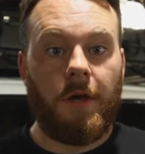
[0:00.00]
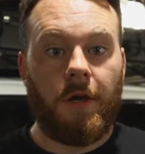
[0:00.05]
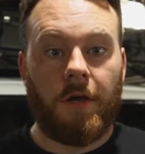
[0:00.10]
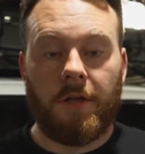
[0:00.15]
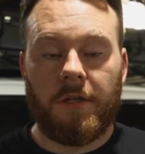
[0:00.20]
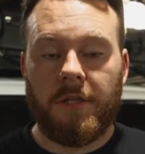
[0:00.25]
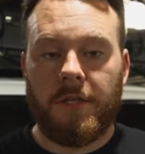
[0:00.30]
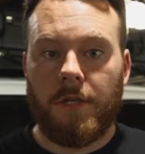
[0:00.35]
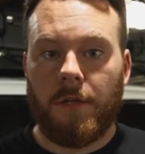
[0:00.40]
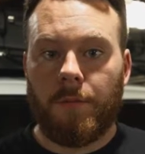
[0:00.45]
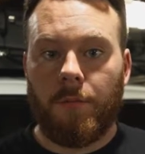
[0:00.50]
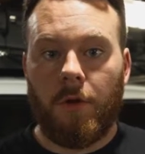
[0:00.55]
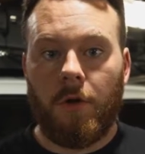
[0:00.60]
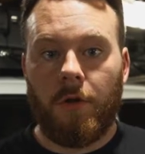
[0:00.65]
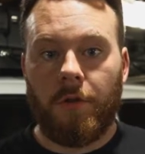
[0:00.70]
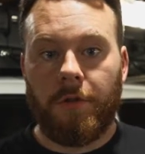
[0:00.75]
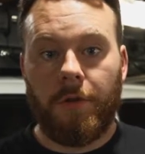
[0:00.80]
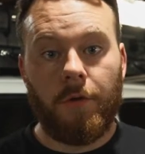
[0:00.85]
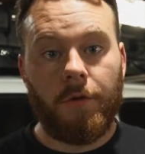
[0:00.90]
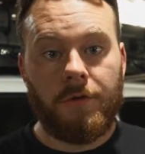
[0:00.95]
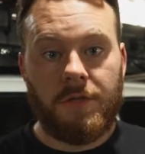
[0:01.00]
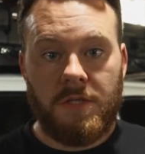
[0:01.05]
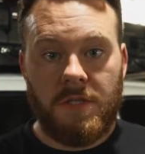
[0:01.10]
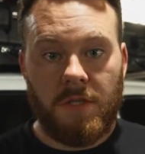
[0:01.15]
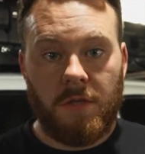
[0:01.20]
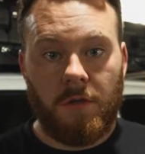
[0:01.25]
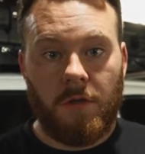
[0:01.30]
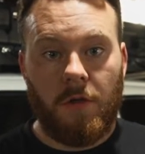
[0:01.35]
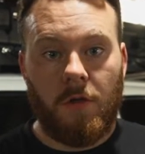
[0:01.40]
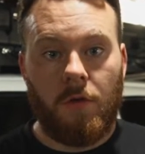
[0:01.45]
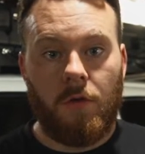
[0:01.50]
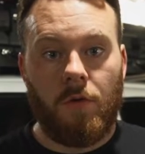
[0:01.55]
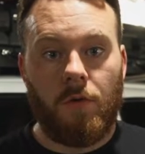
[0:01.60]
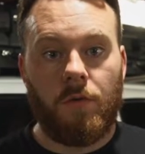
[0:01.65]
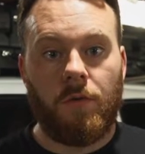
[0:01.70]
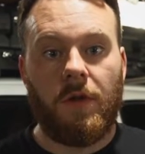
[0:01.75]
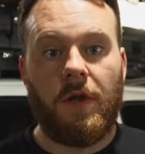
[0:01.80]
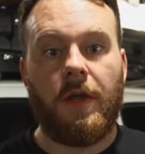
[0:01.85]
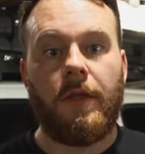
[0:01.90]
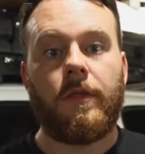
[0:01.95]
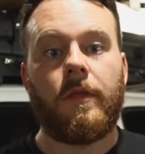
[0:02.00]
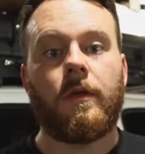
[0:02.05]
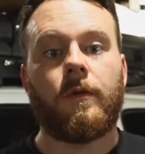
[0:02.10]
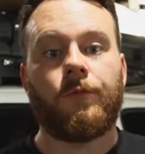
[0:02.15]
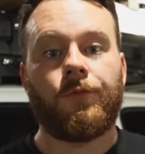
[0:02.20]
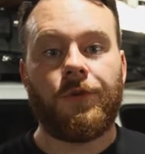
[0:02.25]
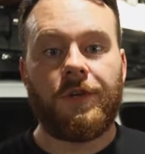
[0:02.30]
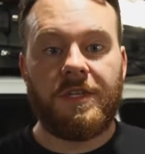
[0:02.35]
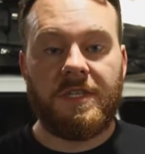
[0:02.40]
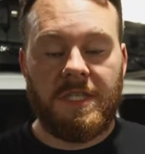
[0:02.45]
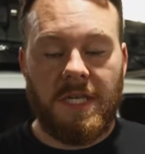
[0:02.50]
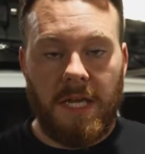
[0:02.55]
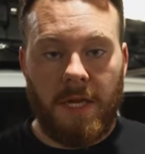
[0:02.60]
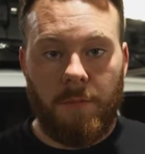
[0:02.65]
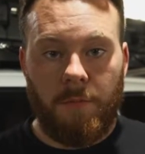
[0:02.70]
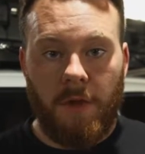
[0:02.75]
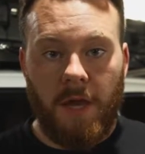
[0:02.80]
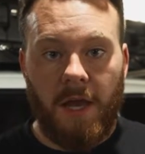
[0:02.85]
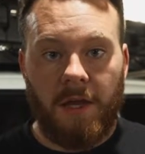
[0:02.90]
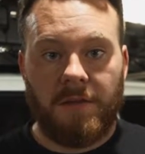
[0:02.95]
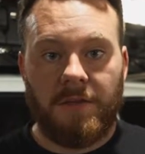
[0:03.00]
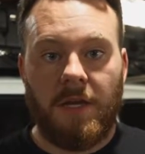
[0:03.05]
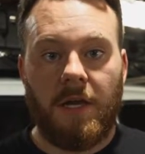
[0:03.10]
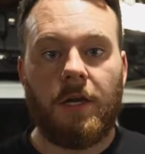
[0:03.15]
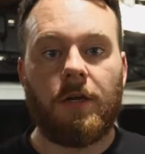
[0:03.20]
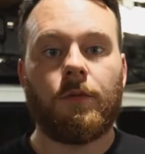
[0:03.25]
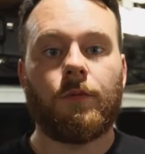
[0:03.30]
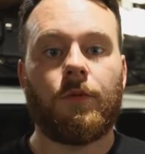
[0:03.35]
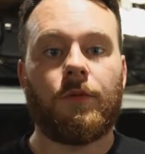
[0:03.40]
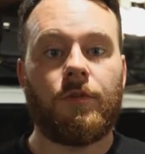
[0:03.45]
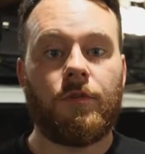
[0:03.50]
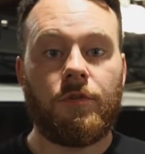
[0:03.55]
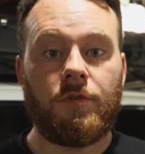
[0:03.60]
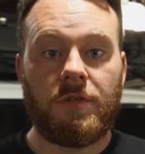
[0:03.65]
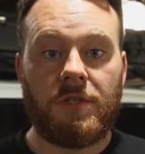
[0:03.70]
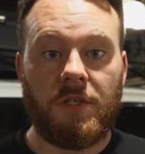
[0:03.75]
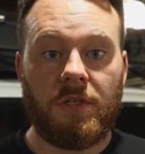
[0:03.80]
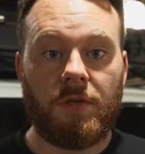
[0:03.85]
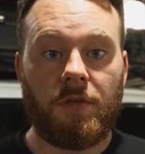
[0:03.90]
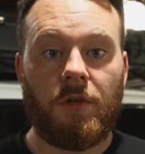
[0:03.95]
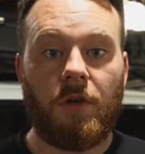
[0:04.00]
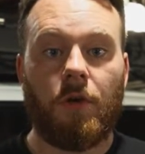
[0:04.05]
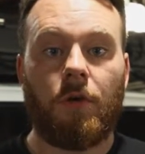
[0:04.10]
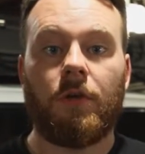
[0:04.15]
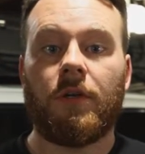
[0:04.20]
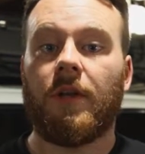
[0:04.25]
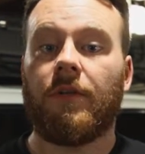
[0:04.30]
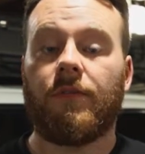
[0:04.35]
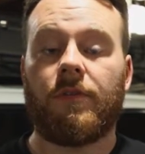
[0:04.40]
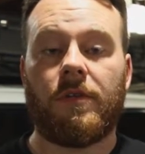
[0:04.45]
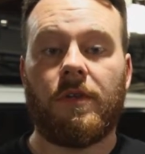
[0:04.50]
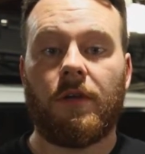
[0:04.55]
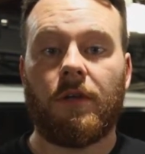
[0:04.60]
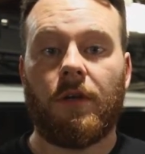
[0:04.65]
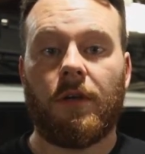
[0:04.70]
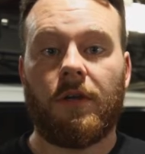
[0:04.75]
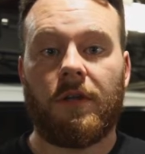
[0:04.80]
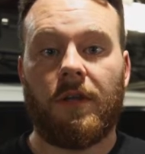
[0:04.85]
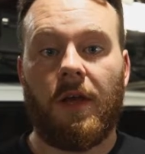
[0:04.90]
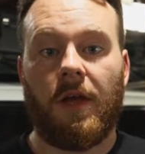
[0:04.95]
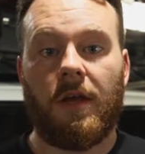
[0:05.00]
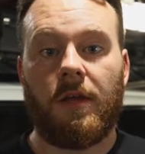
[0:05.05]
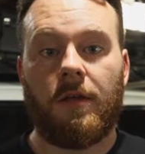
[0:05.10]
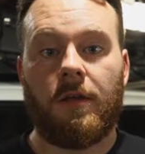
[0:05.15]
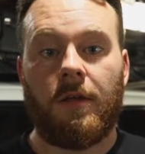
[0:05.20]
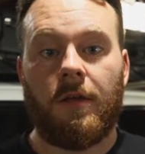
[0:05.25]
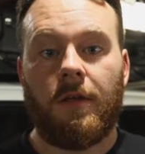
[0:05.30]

clean up all the old silicone, and then reset it back down with new silicone and everything like that.